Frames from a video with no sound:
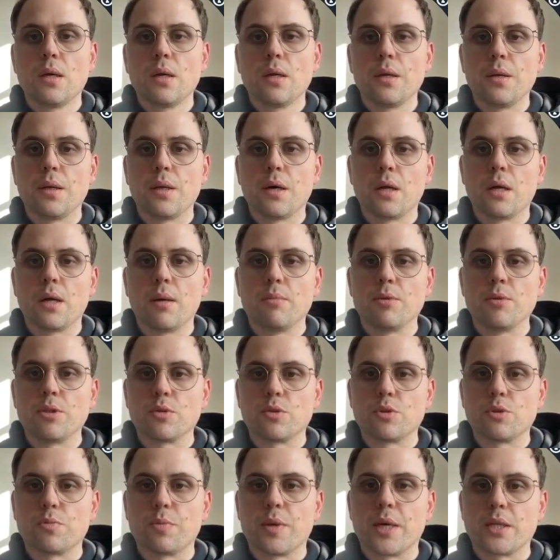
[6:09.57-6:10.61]
Now let me
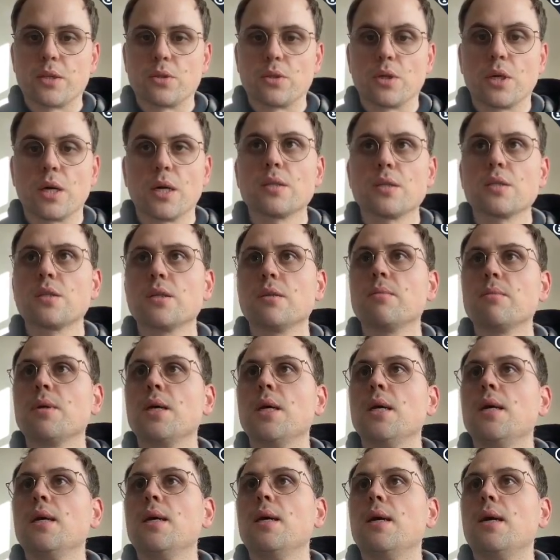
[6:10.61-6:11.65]
switch back to custom,
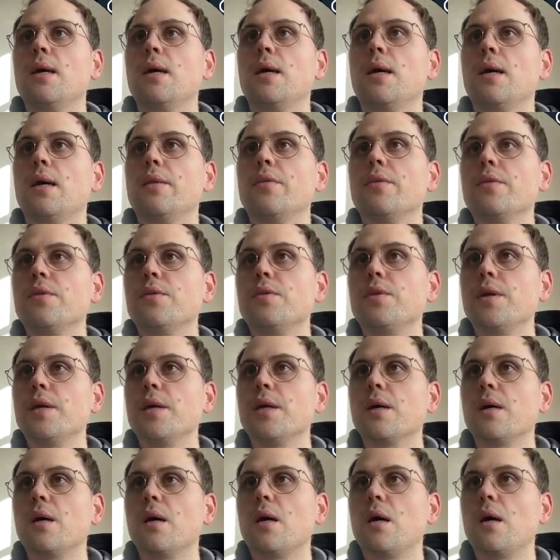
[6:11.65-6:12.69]
and
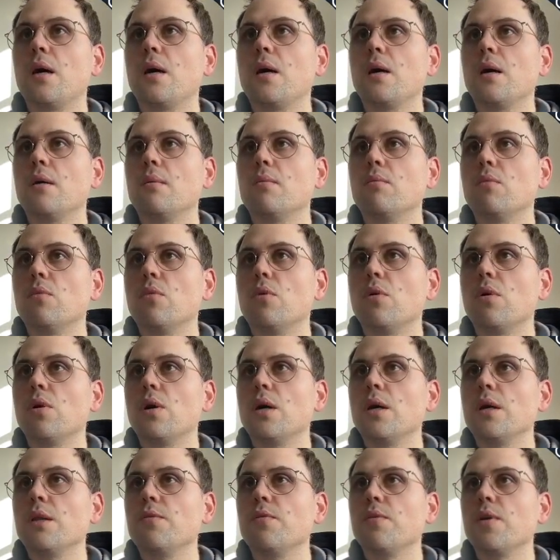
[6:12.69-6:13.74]
there are more
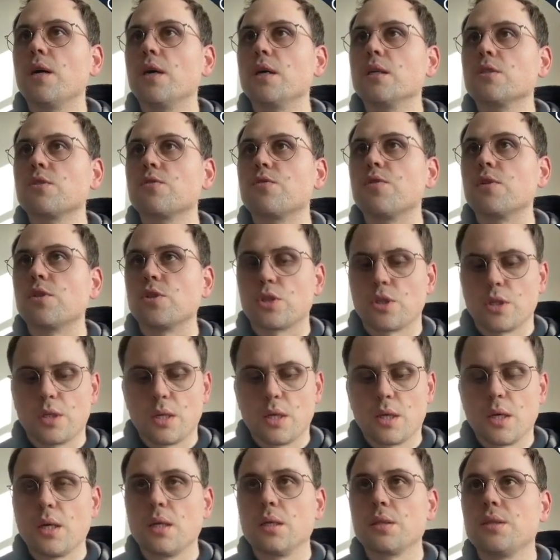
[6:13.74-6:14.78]
advanced
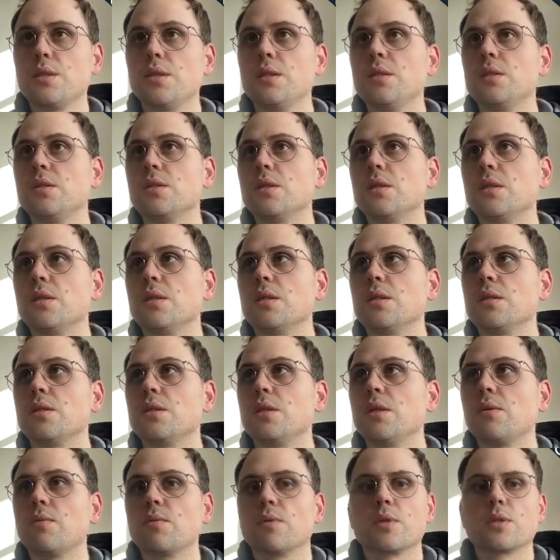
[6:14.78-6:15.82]
functionalities in the
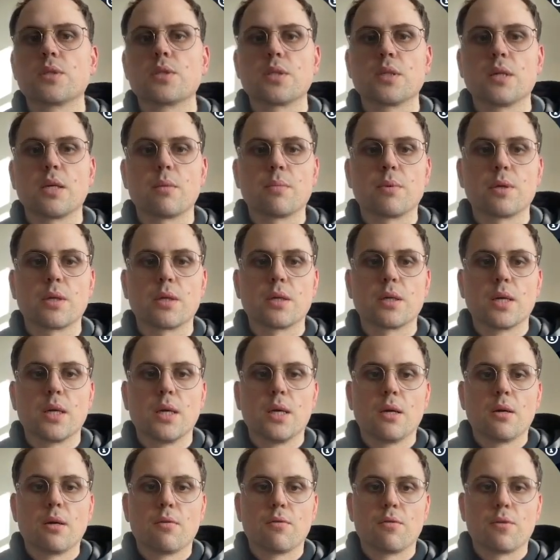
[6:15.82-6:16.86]
SQL statement.
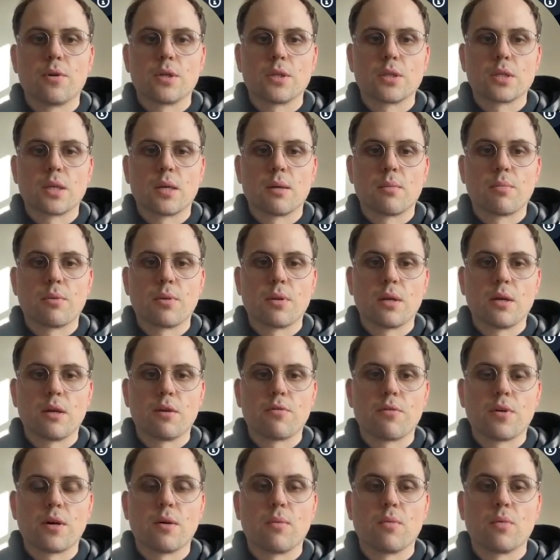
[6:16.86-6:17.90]
For example,
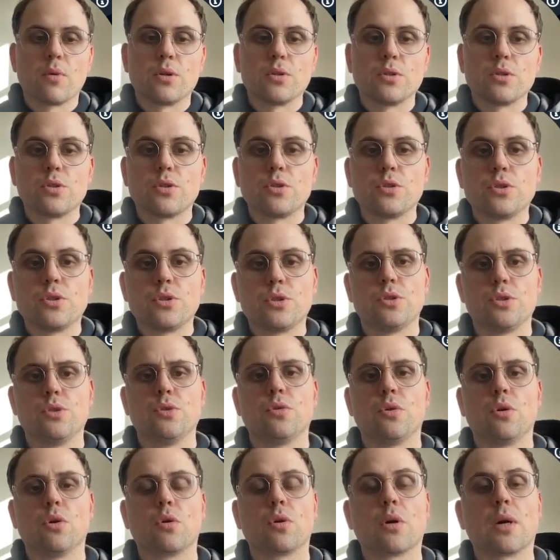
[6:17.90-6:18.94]
if I want
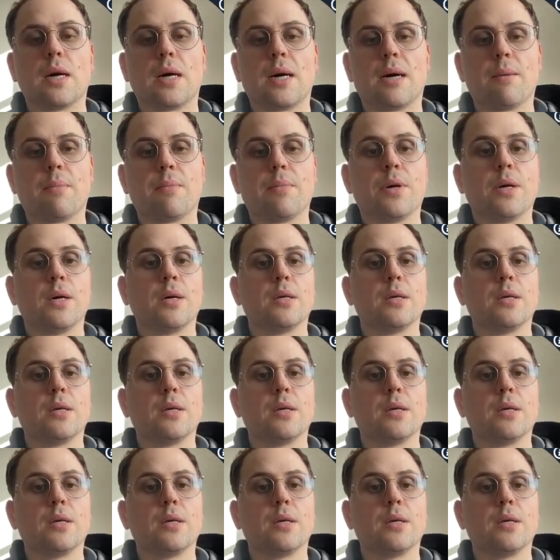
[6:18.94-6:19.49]
to look up